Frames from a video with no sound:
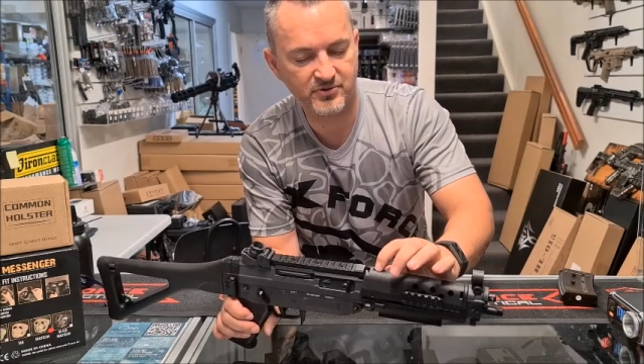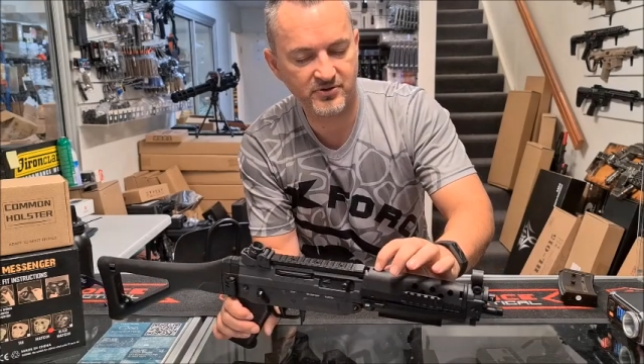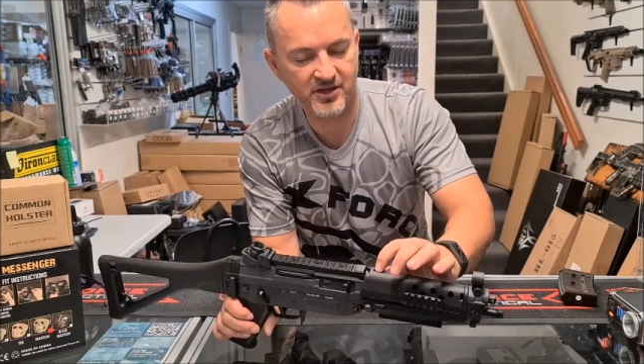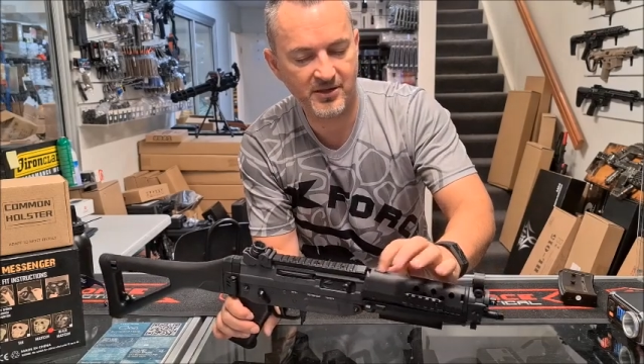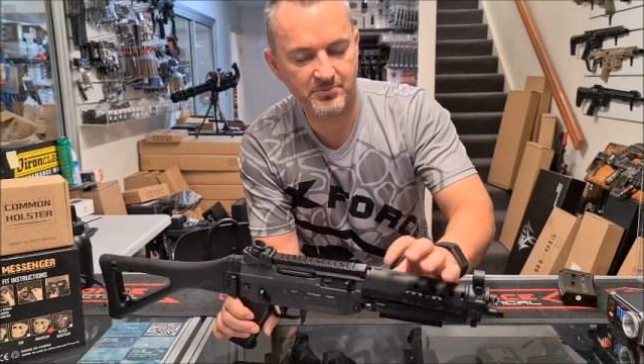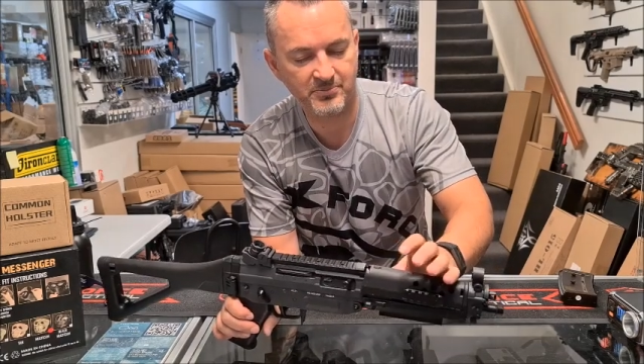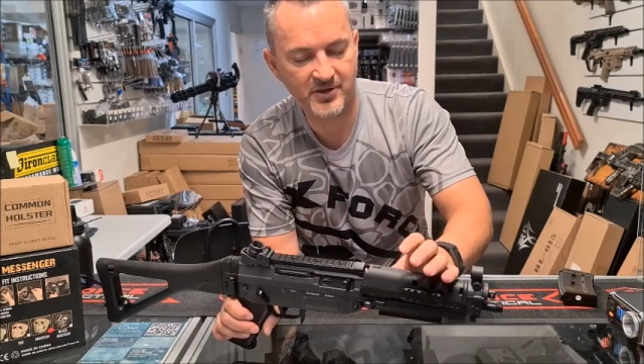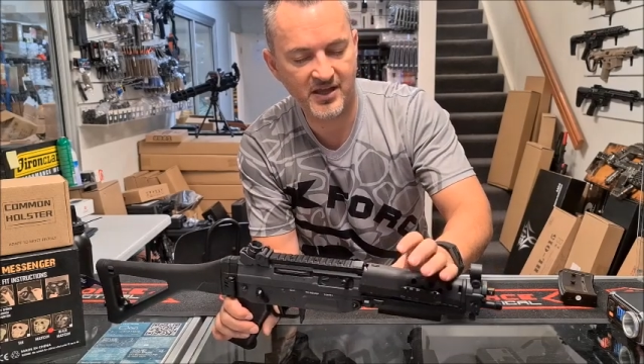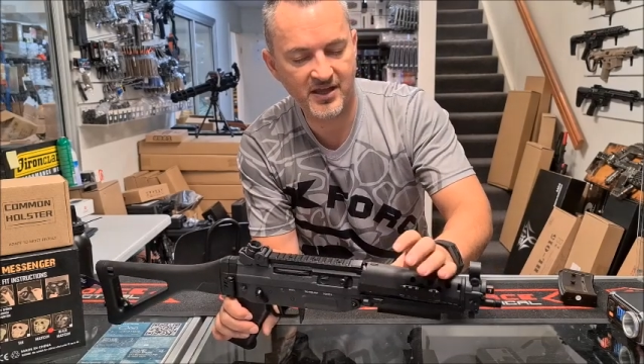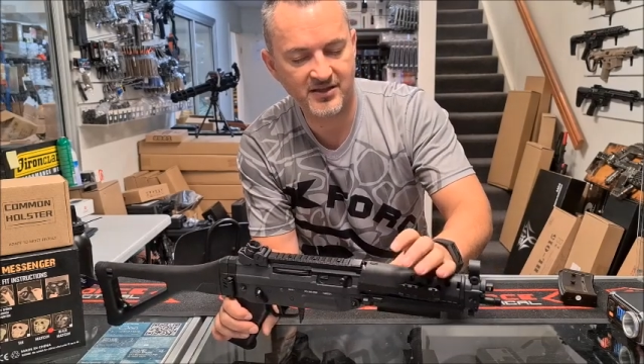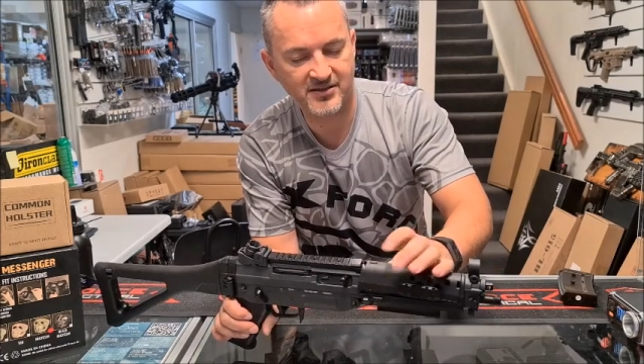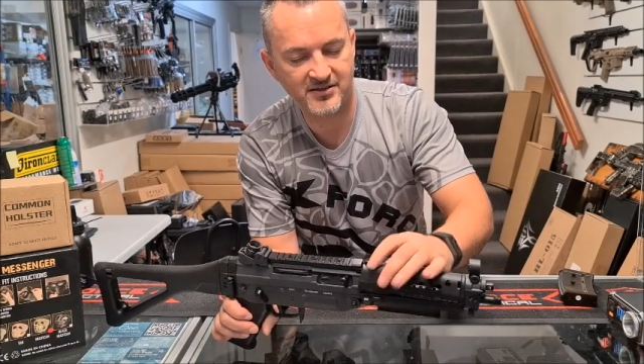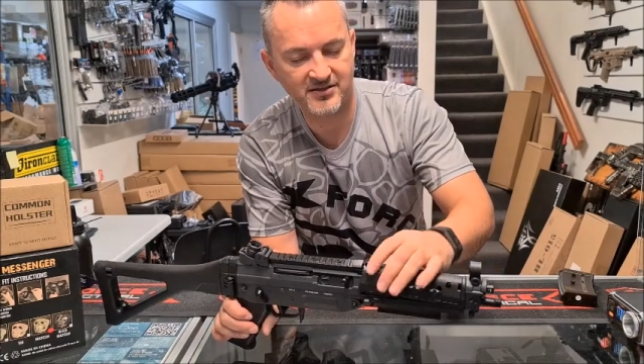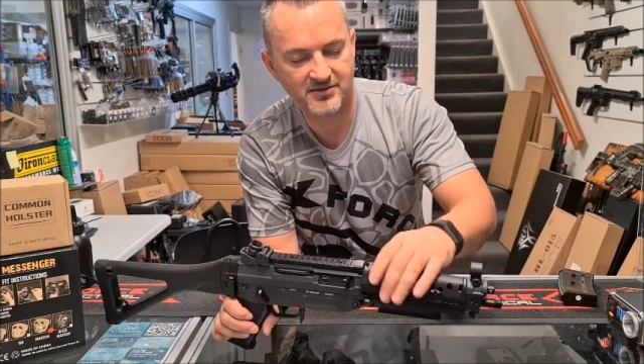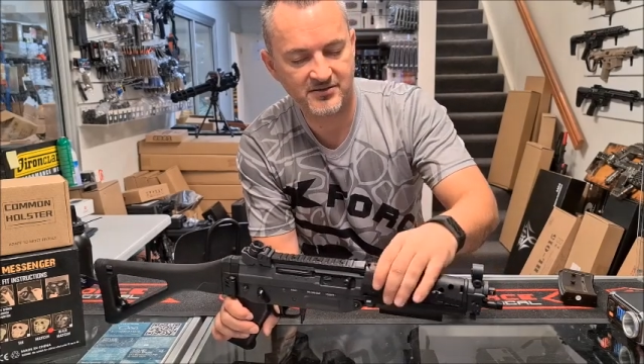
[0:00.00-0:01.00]
that back,
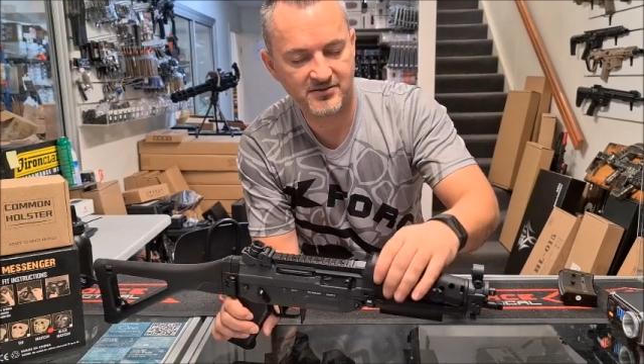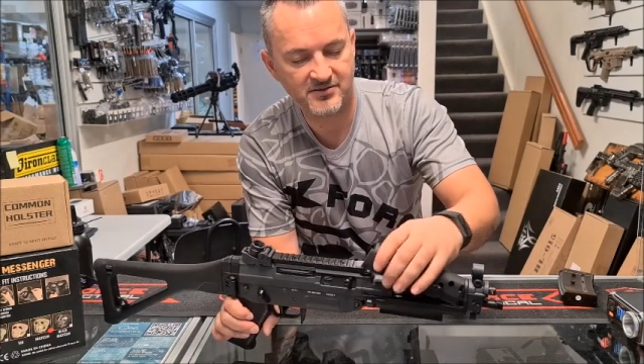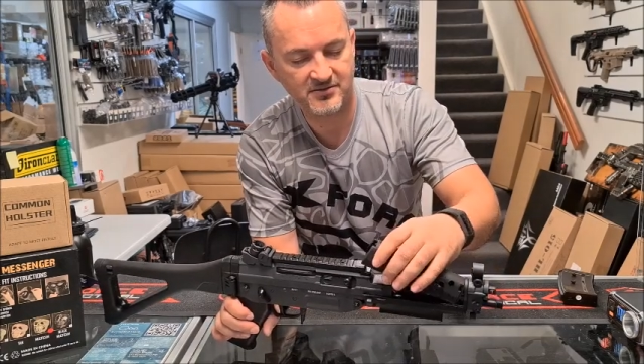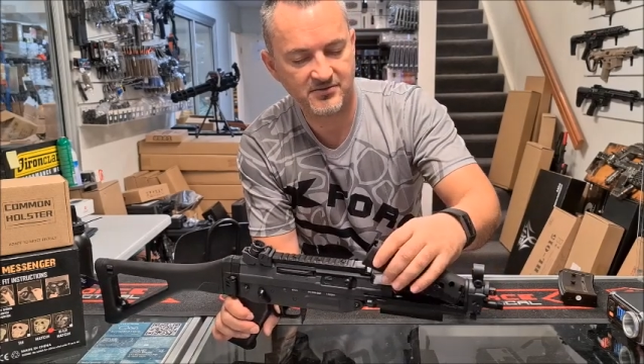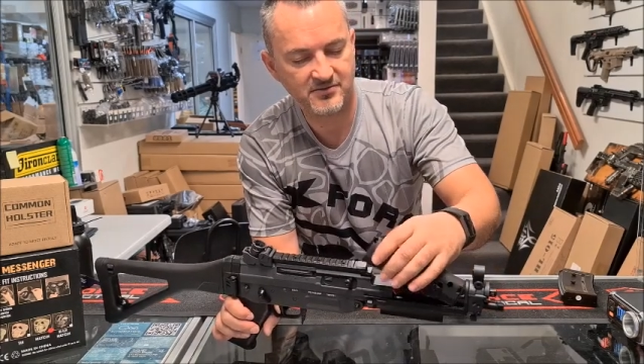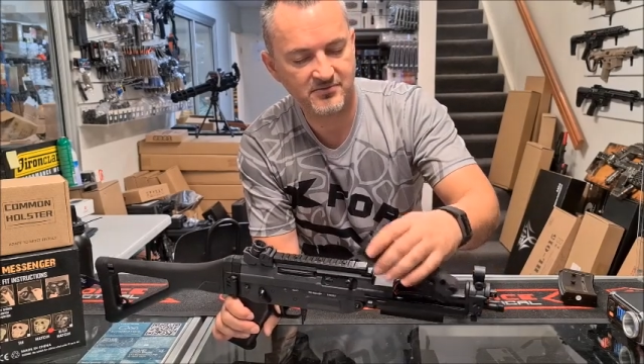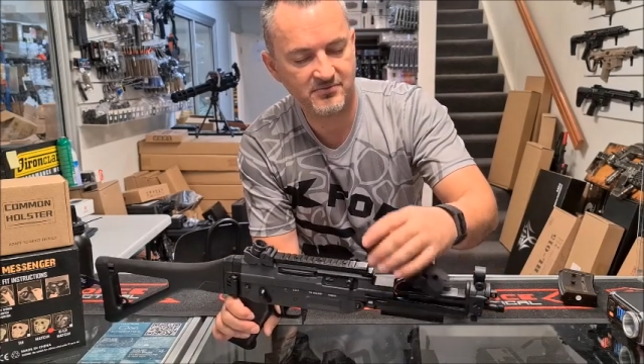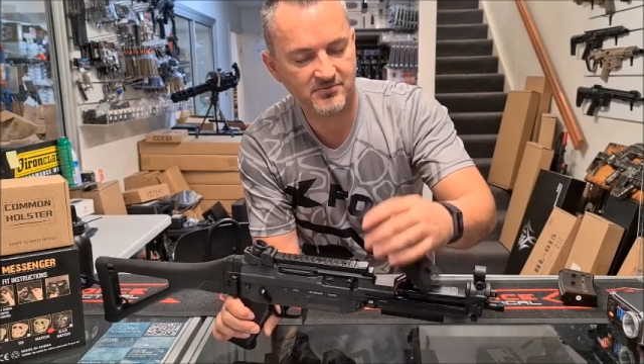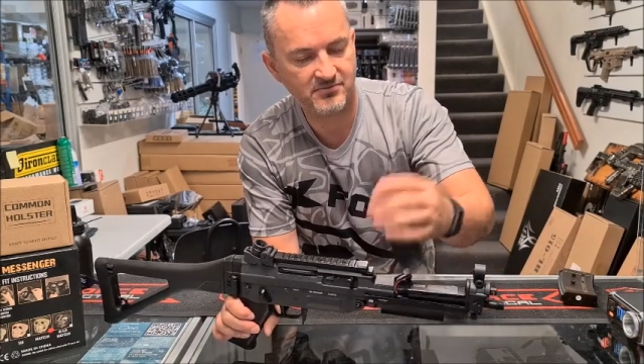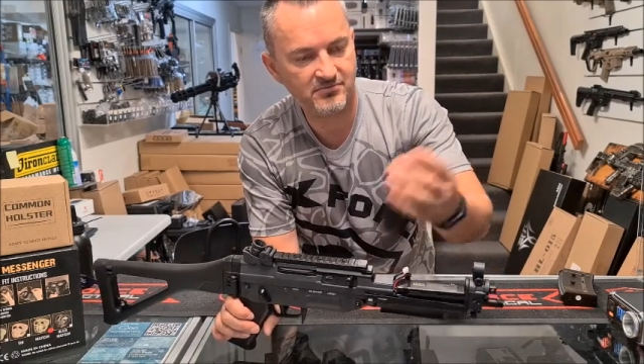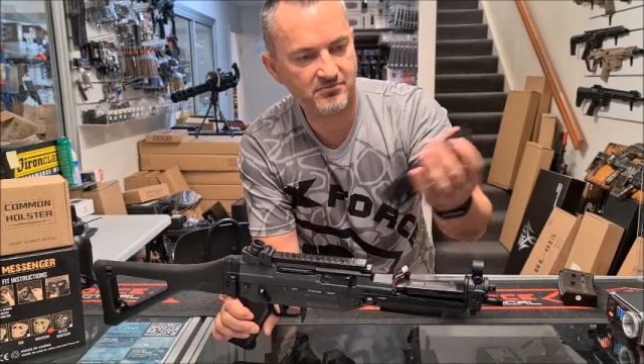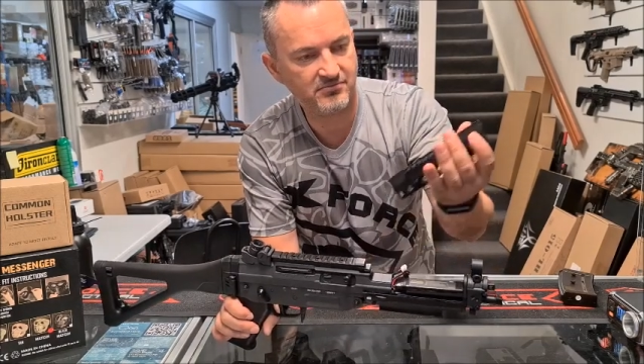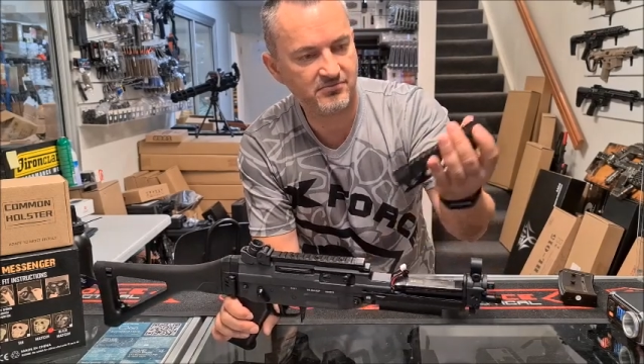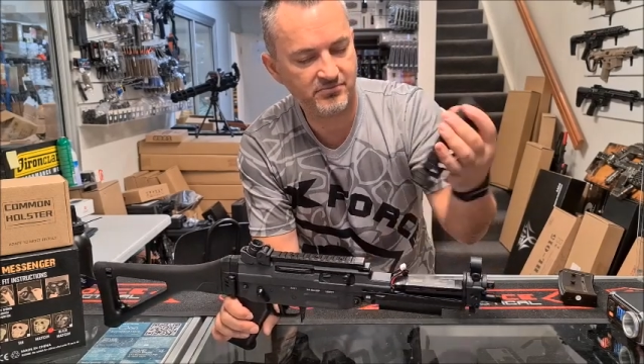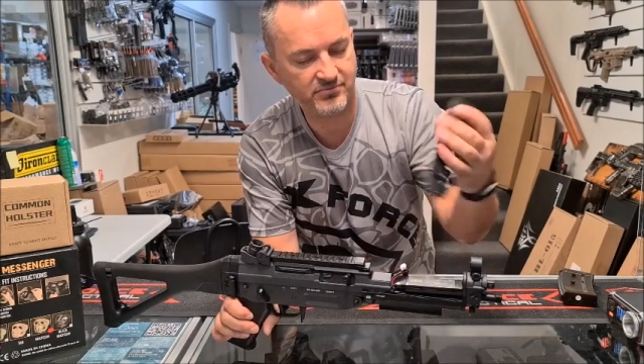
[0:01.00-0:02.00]

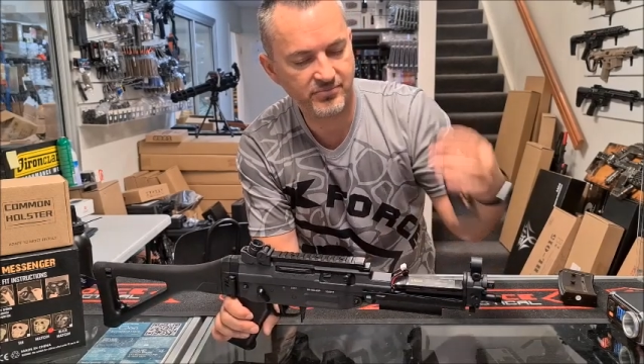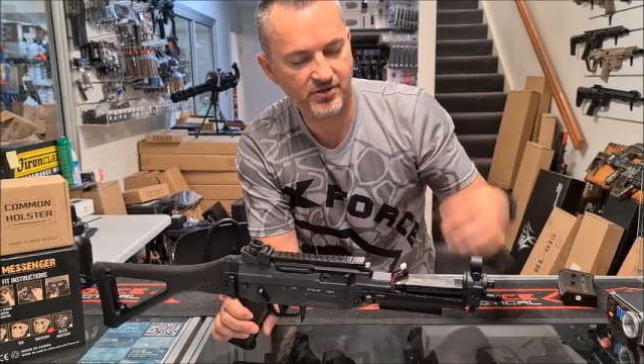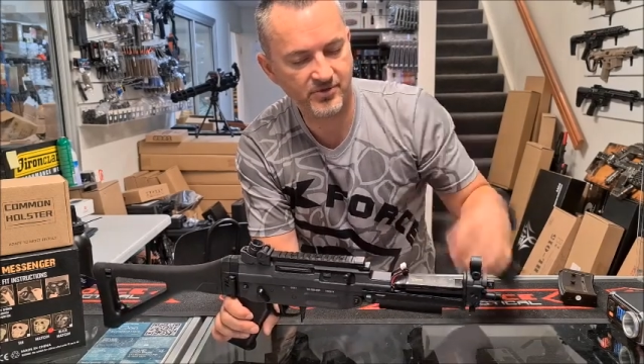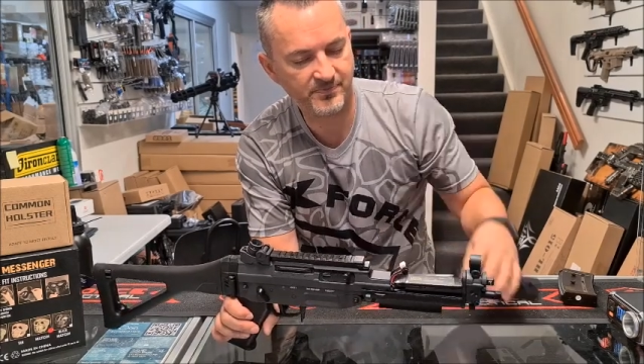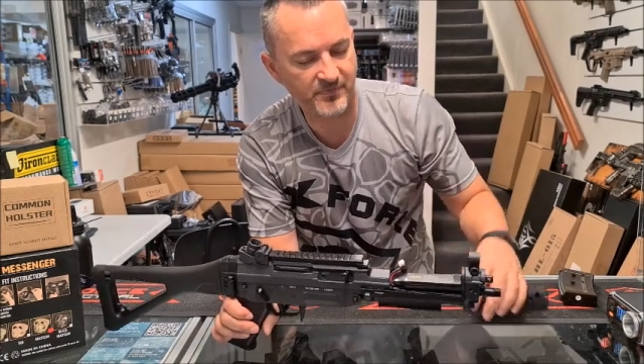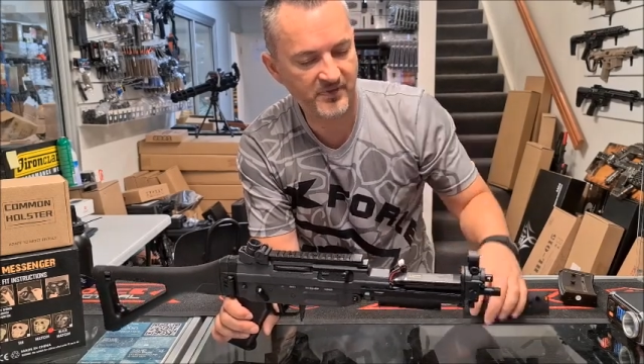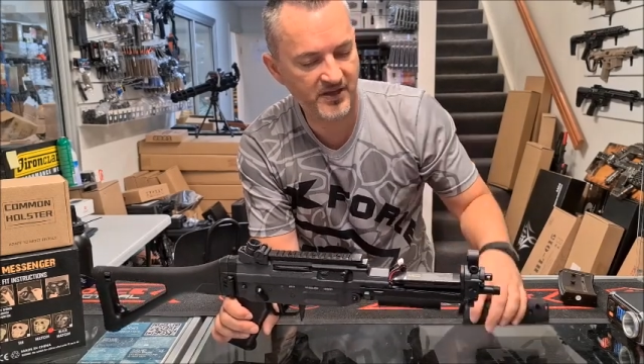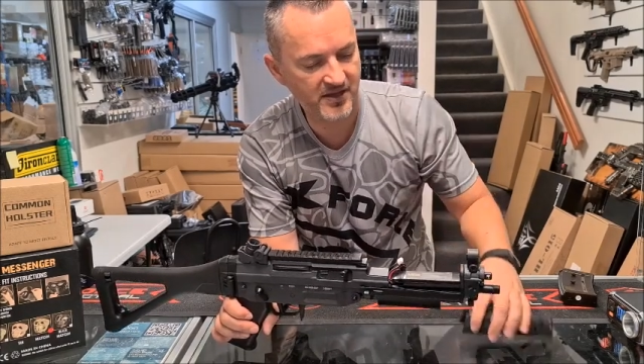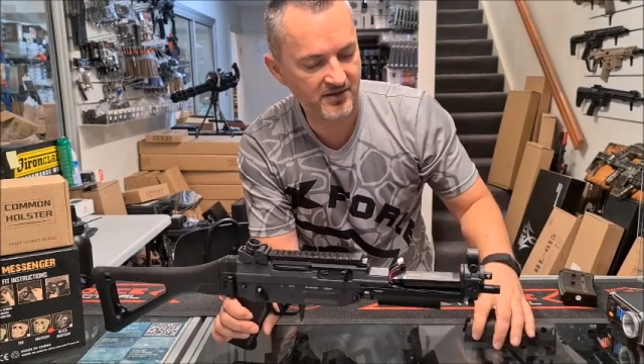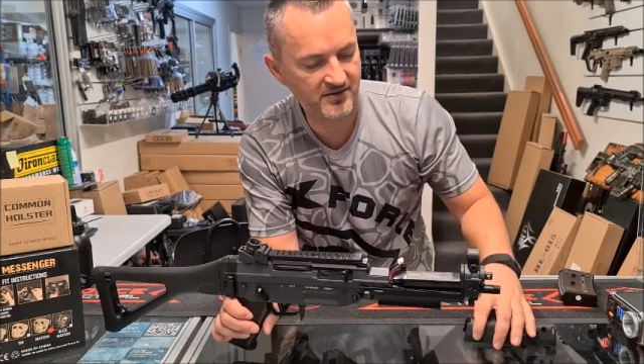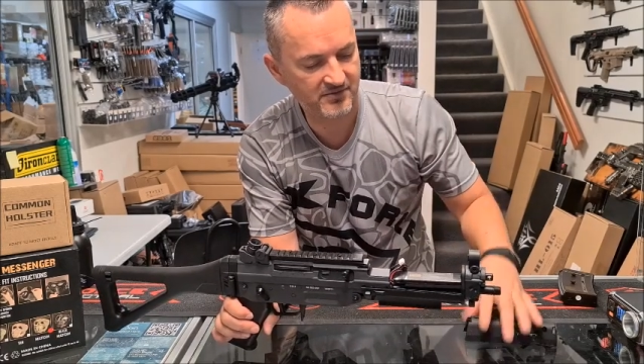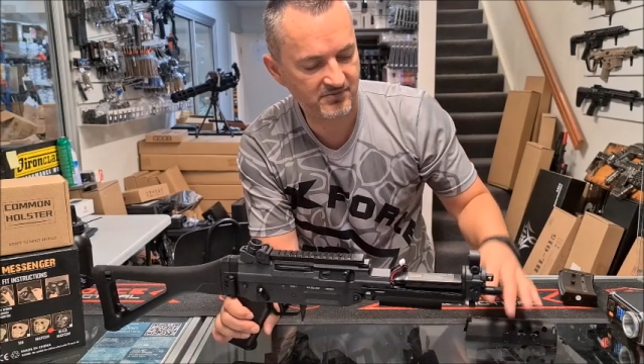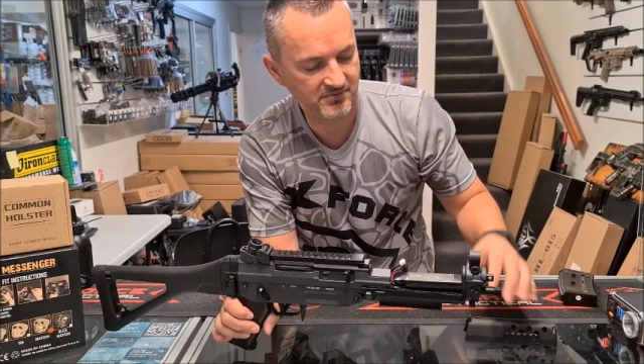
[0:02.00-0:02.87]
pop that